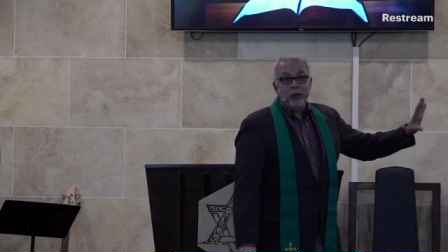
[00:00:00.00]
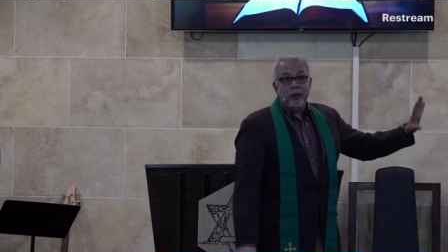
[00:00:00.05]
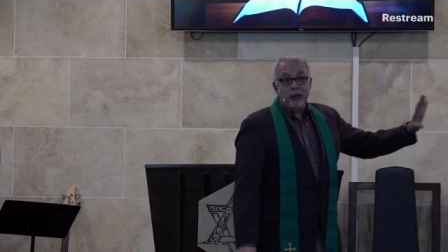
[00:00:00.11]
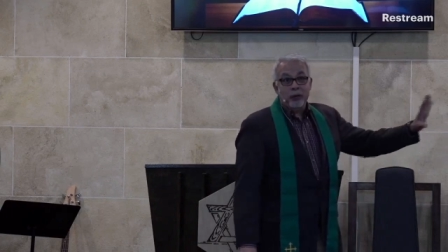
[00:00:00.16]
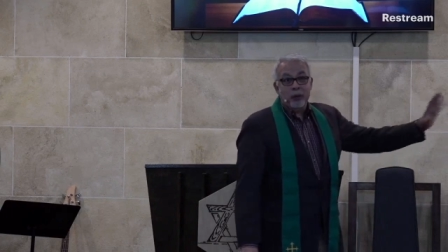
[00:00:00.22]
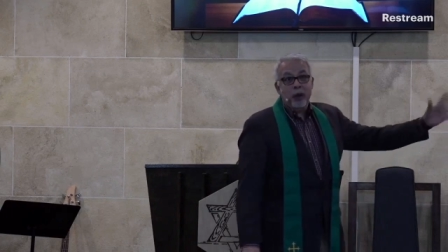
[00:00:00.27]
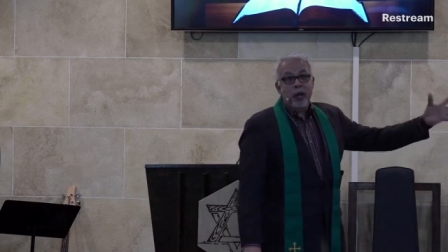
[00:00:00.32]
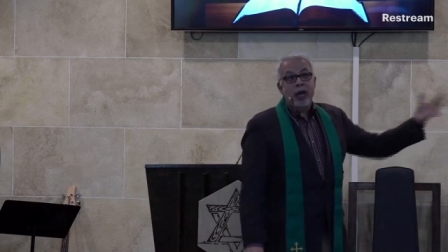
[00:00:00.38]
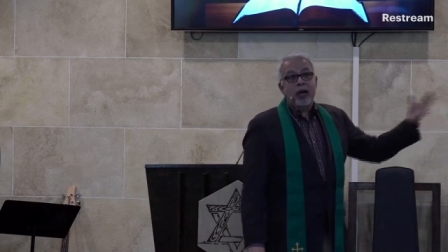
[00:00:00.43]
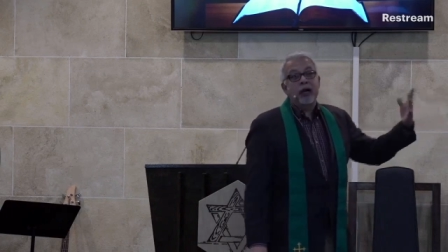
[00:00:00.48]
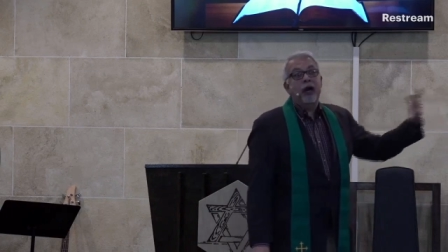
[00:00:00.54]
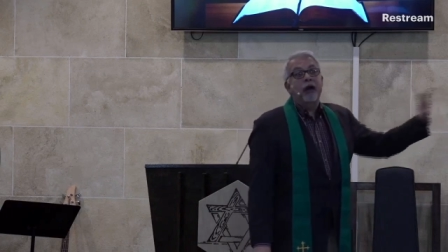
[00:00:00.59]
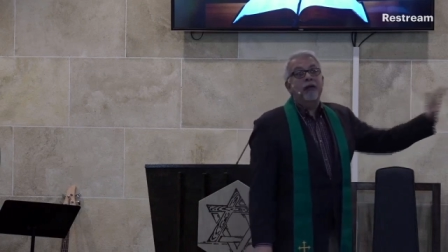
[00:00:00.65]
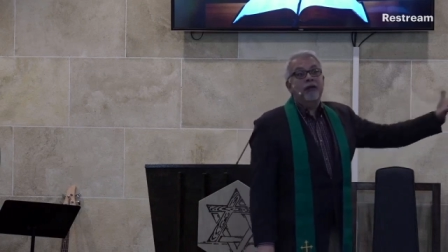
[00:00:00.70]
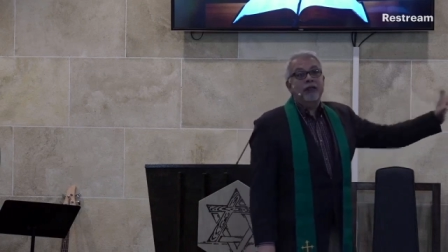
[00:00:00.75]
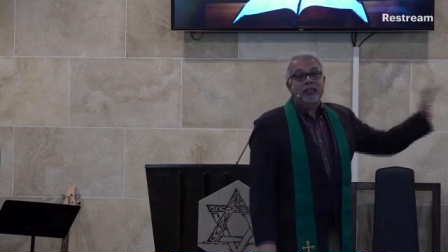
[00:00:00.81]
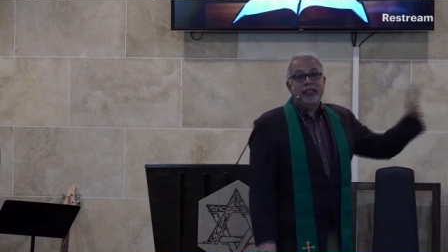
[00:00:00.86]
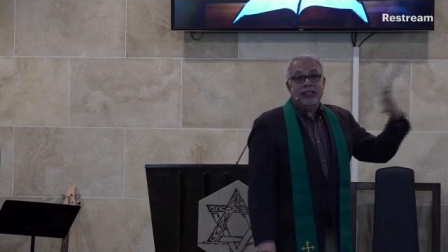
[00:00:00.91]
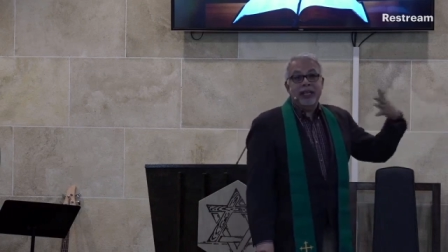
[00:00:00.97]
would block off
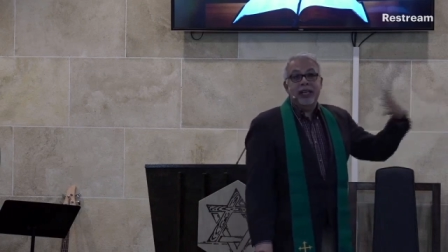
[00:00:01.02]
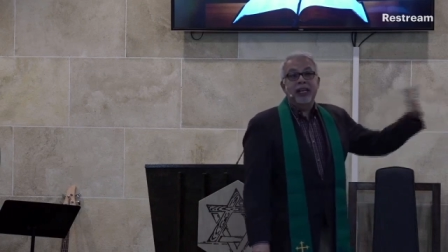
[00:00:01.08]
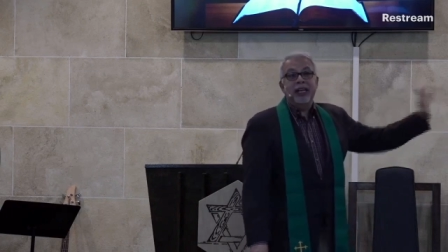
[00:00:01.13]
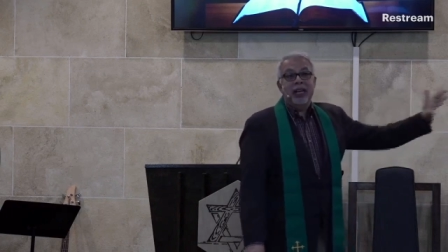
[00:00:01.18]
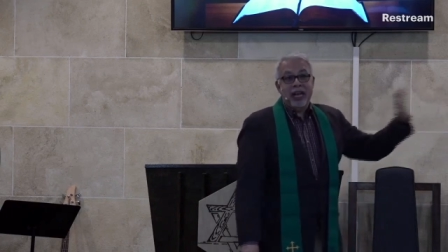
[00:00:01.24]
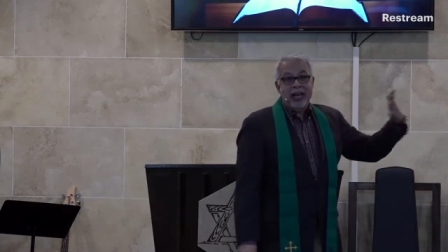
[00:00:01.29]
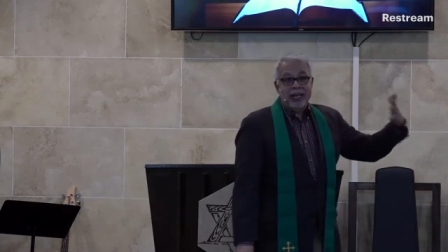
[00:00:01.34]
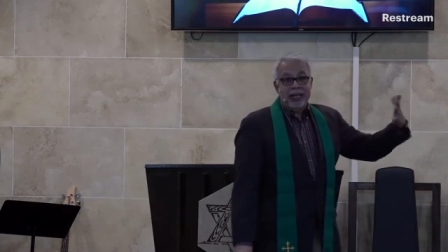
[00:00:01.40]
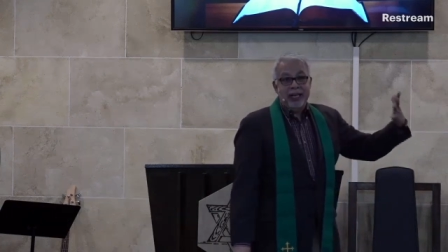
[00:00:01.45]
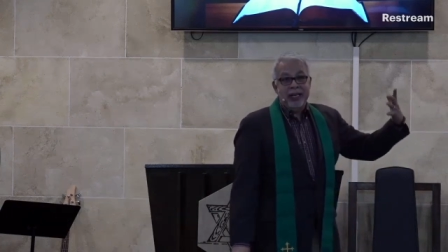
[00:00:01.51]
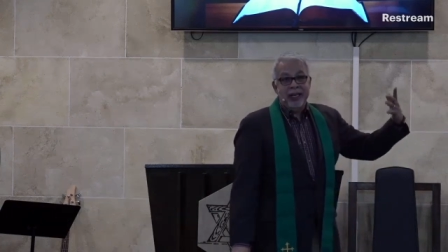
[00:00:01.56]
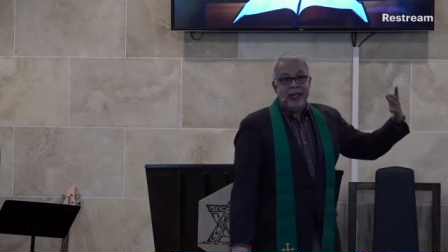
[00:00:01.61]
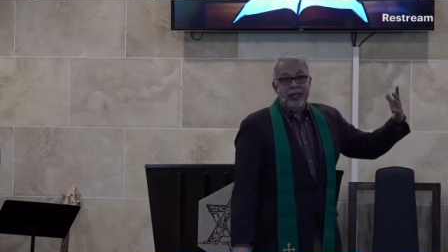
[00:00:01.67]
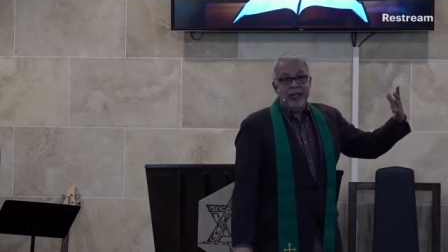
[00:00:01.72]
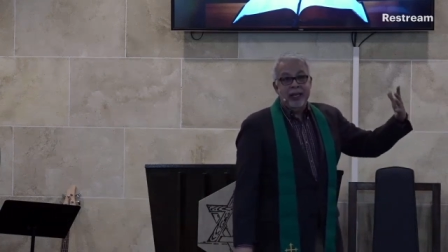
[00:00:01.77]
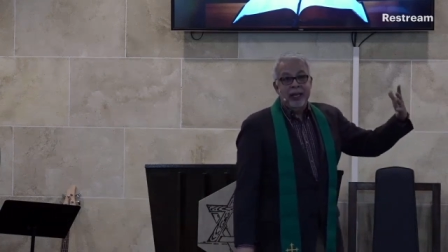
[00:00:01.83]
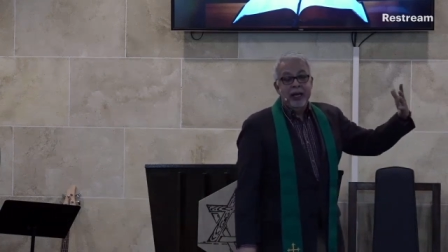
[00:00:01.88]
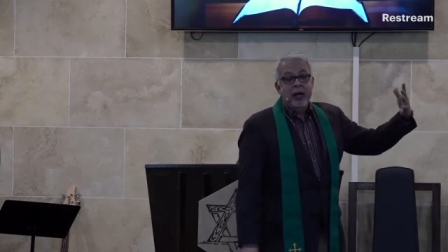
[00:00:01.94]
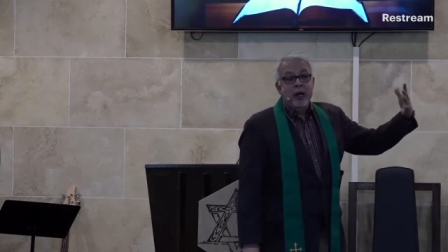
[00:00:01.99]
the sunlight.
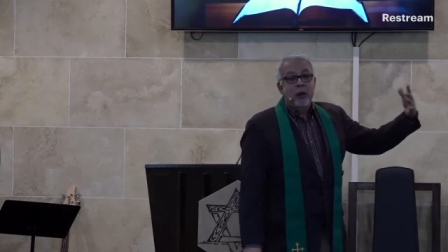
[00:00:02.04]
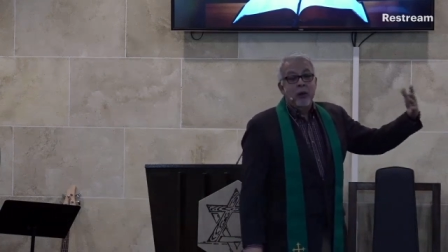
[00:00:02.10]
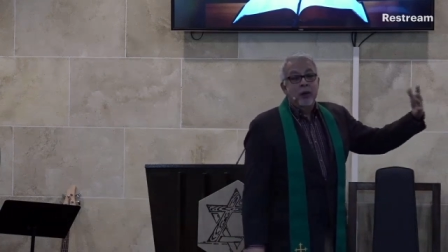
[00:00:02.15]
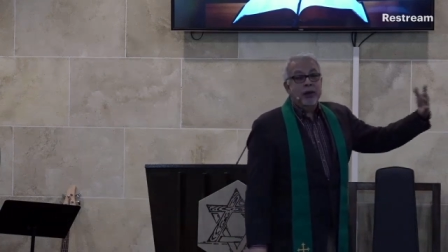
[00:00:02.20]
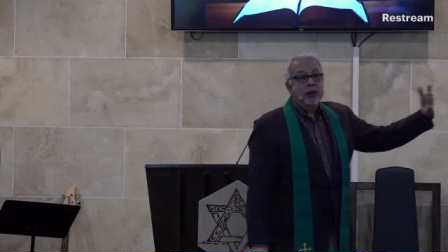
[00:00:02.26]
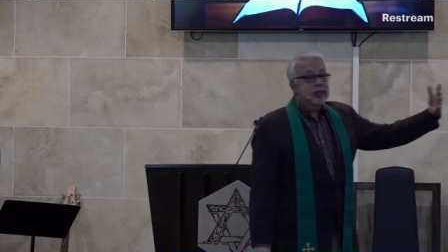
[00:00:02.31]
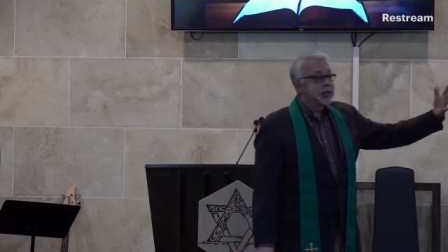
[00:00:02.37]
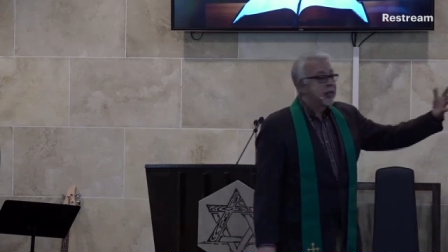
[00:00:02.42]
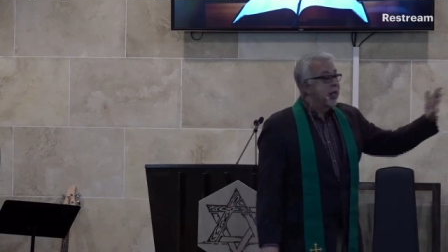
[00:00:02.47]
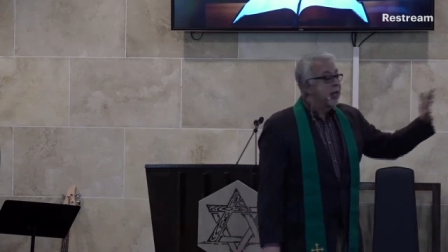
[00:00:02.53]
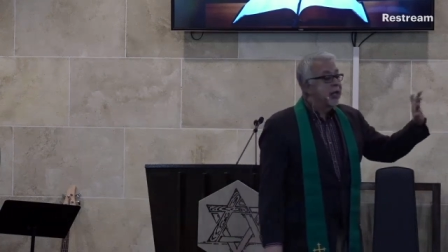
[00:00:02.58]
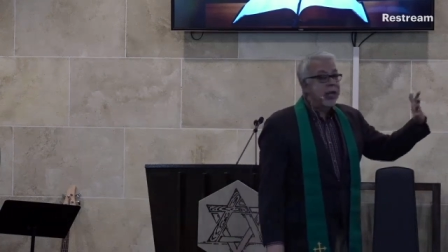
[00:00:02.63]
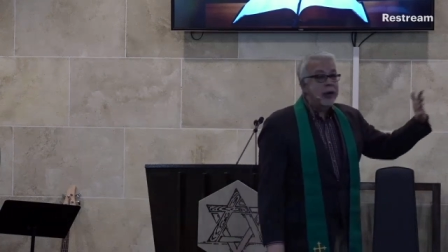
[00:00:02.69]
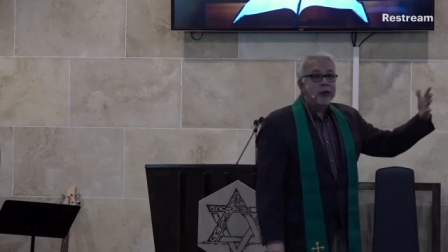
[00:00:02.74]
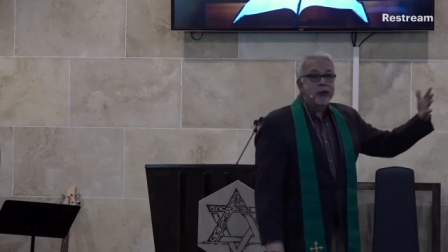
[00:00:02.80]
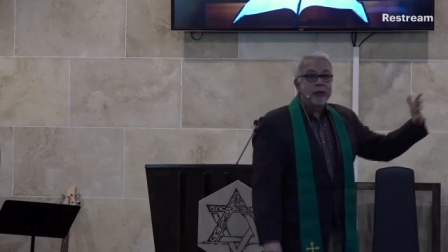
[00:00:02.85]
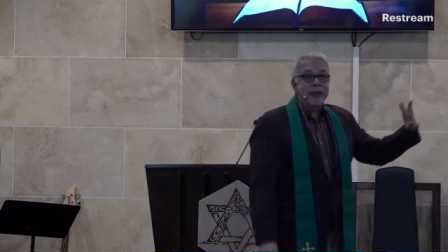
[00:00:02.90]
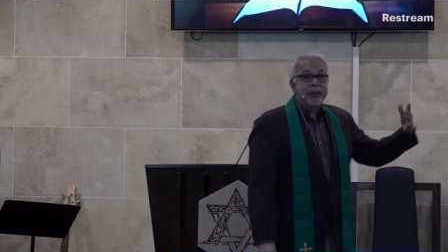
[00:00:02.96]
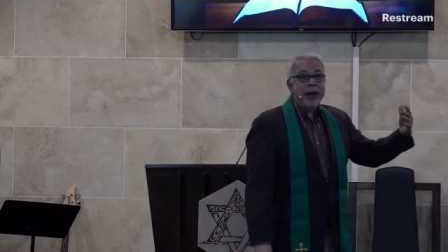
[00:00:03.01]
Well, the sunlight
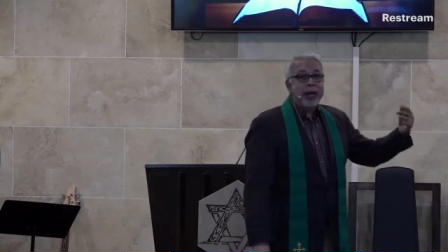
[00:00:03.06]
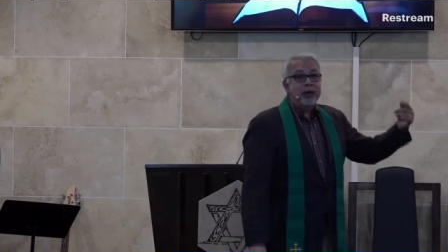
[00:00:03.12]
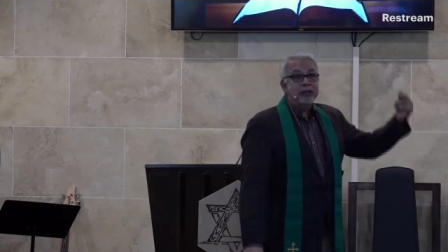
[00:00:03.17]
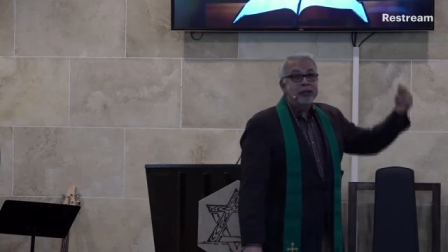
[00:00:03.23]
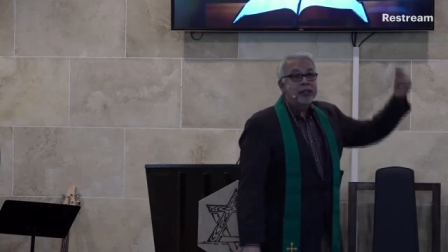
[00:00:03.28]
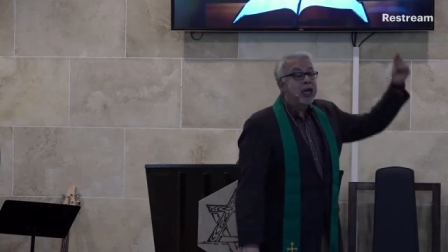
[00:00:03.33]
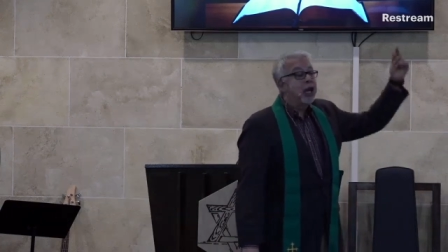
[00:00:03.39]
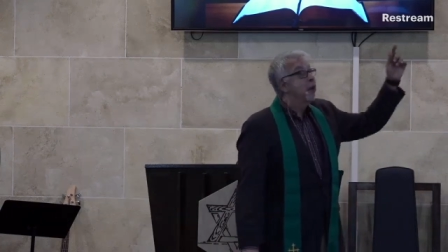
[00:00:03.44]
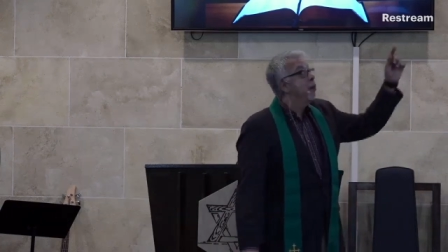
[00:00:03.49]
would bounce up